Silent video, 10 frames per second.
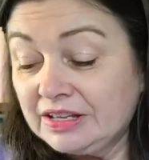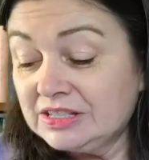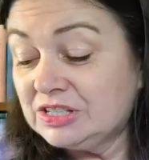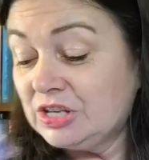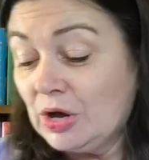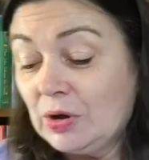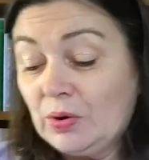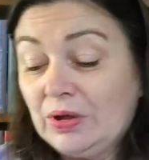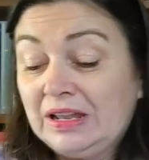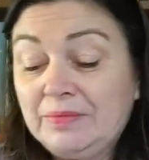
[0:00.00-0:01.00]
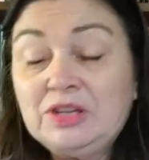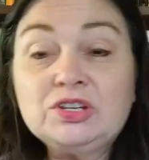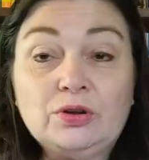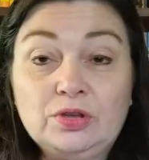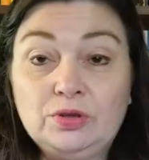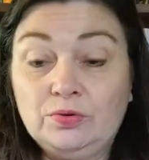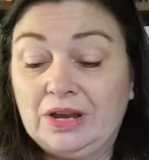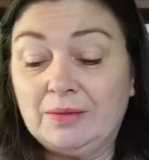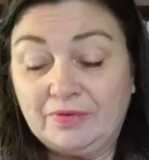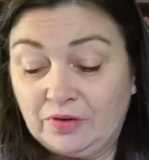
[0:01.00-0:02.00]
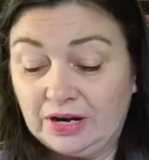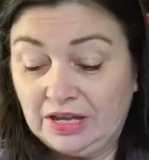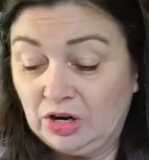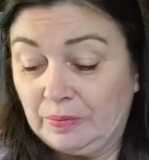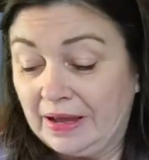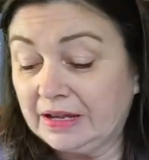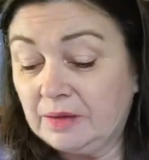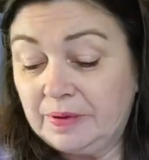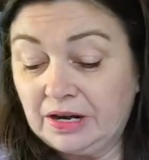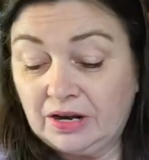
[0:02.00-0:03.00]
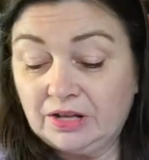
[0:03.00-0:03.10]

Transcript: So let me show you now, before I get her back up here,